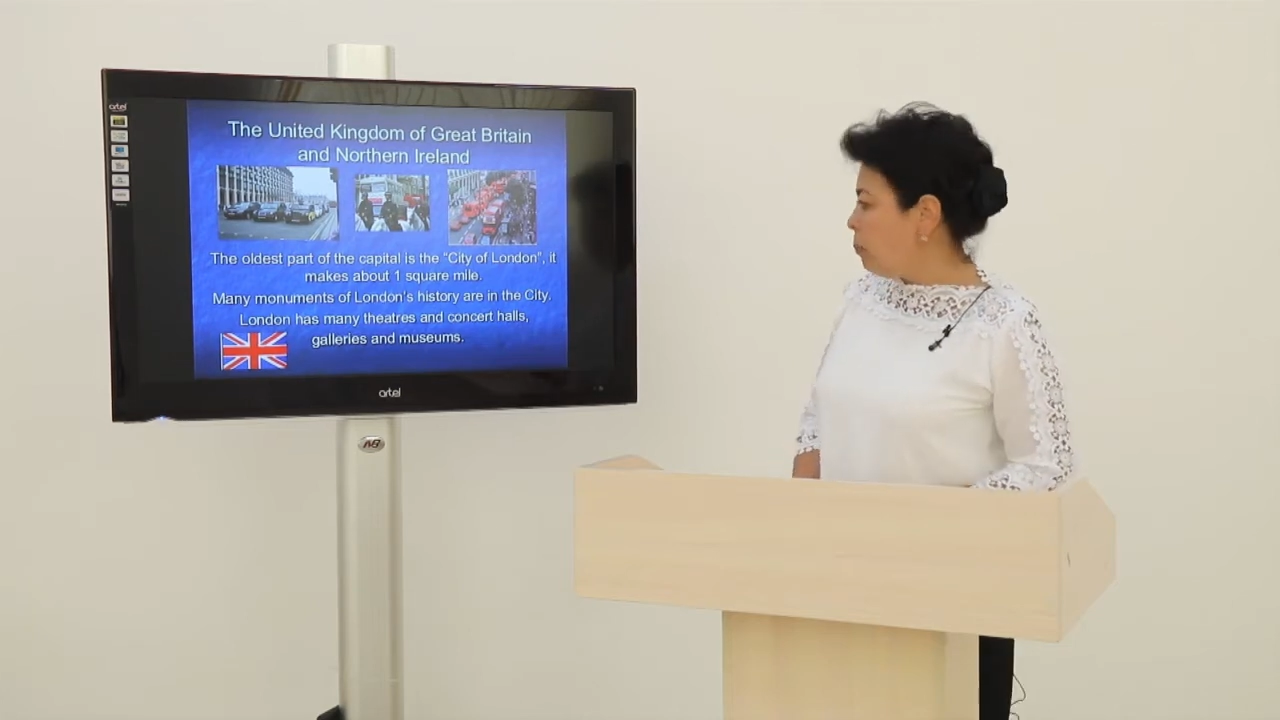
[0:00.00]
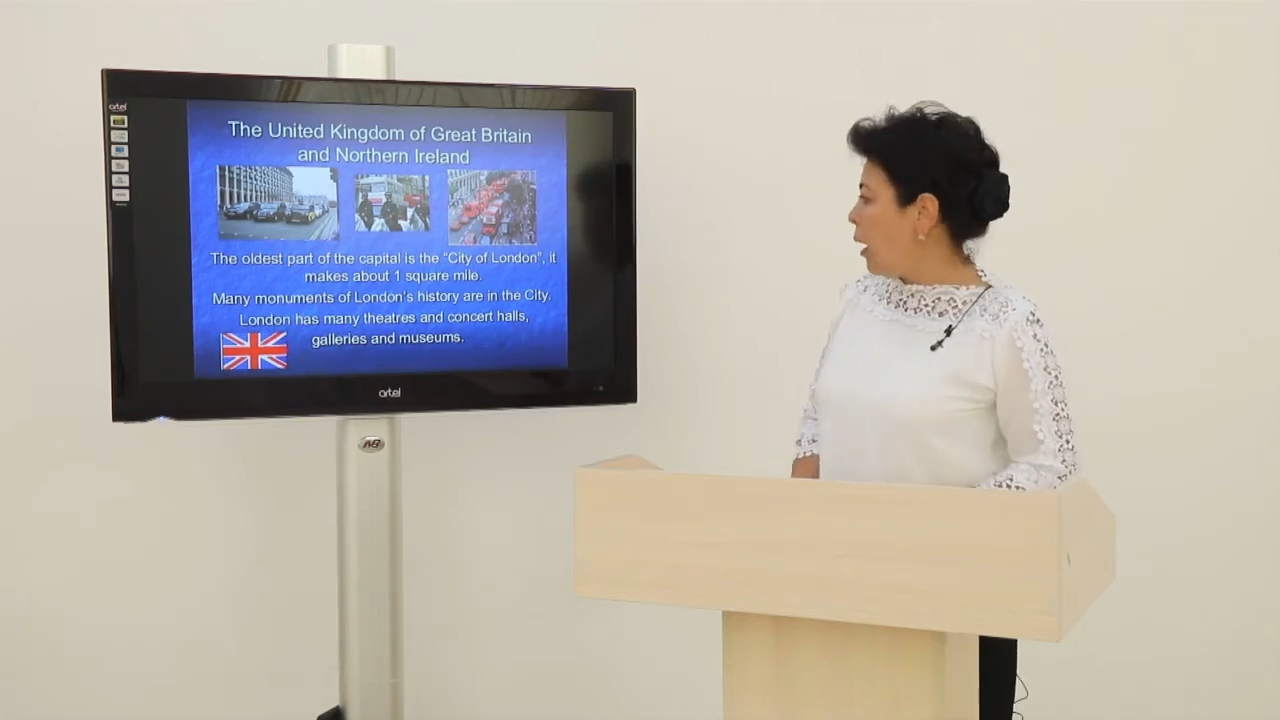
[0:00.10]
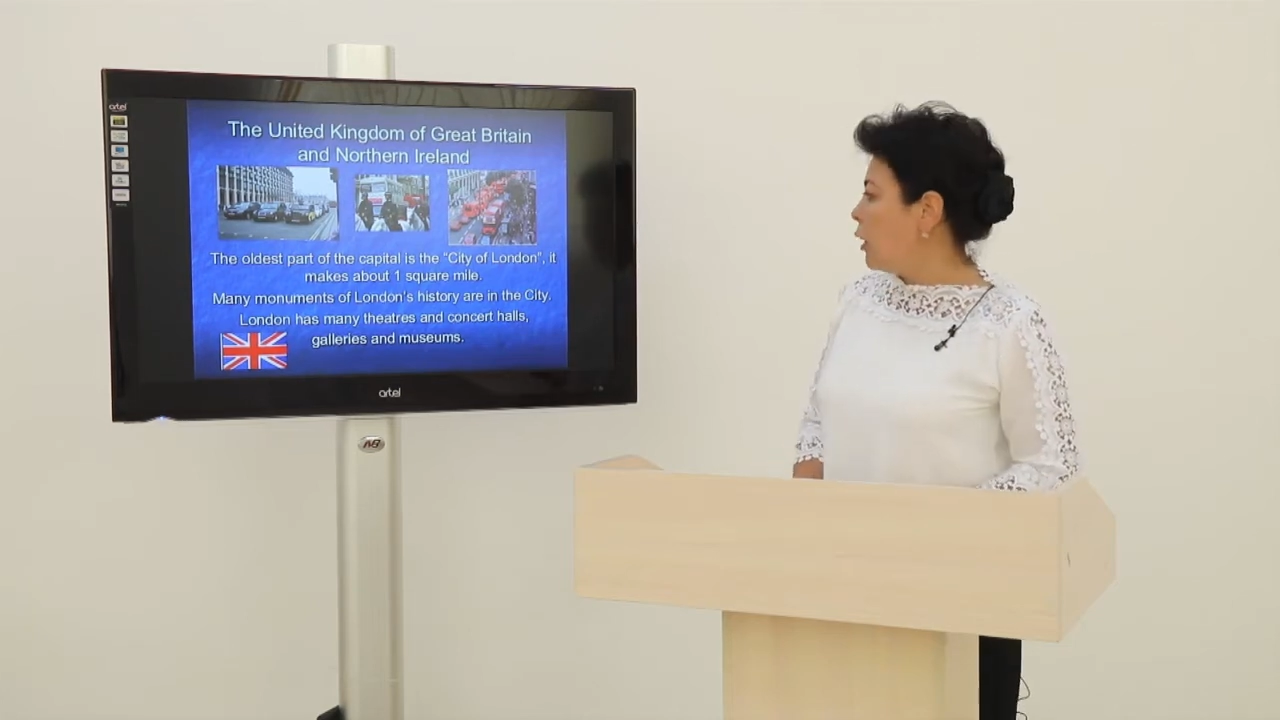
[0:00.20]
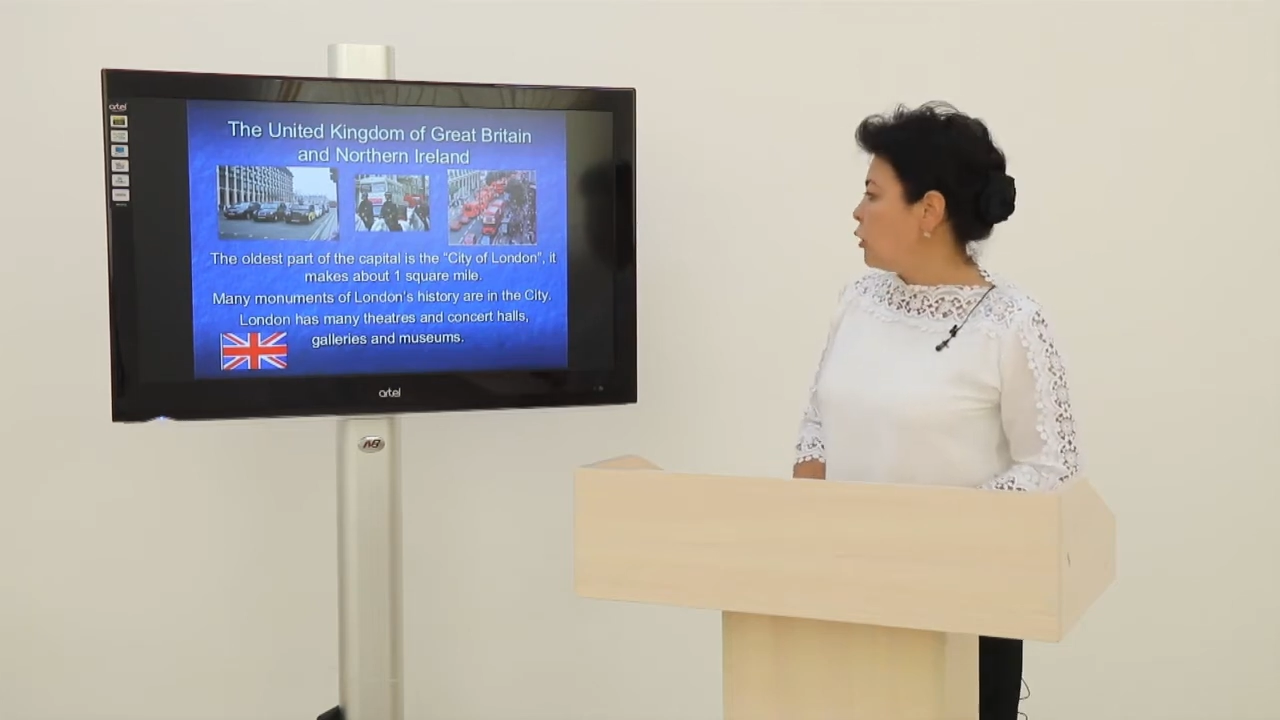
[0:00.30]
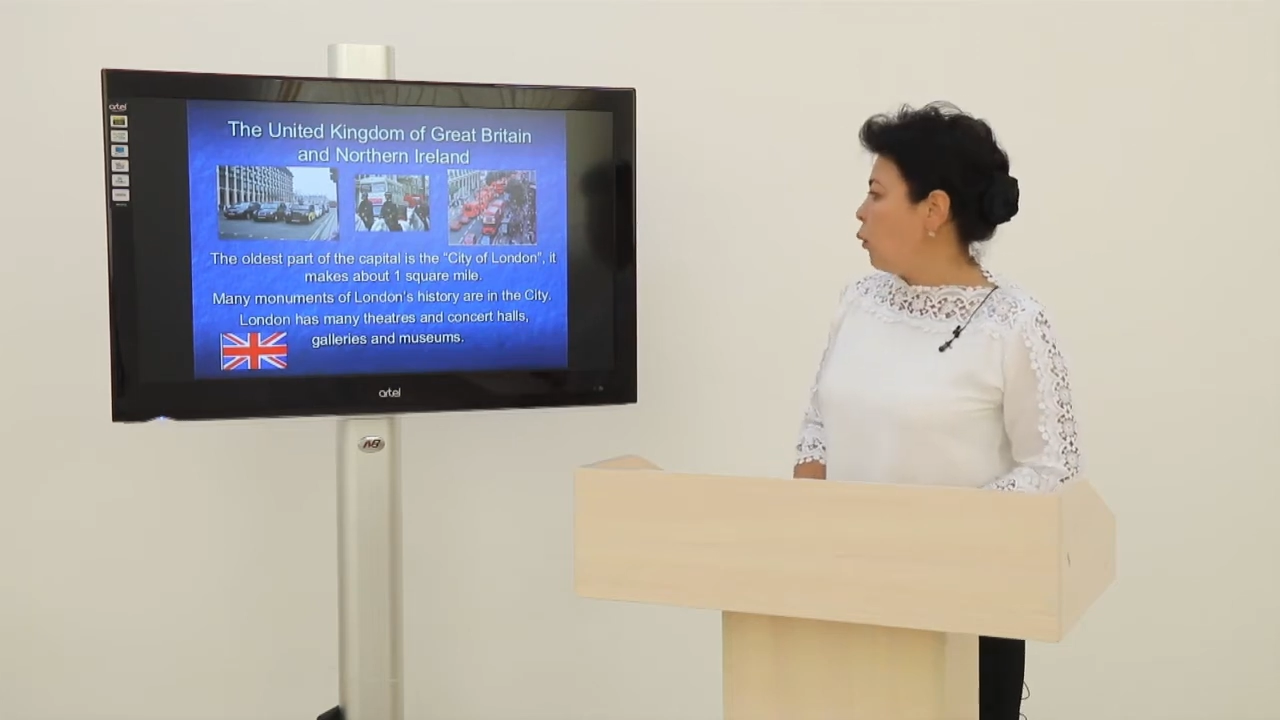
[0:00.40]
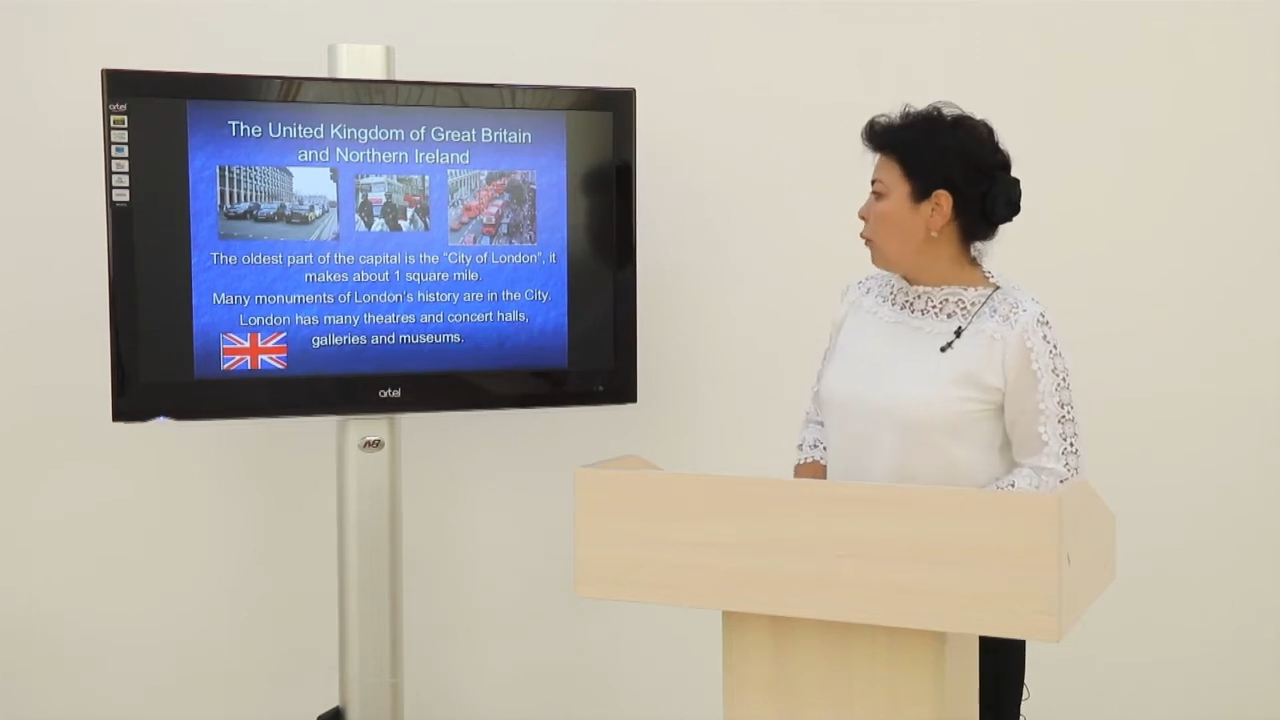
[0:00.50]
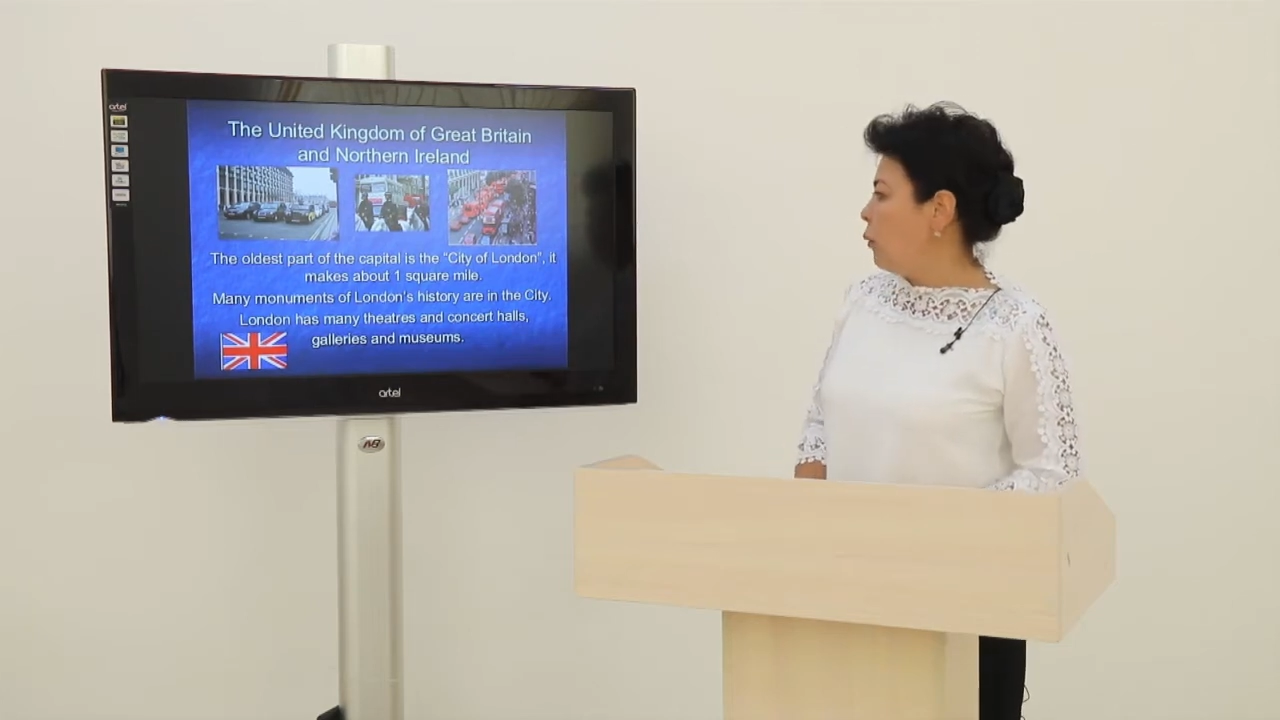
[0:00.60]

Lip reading: part of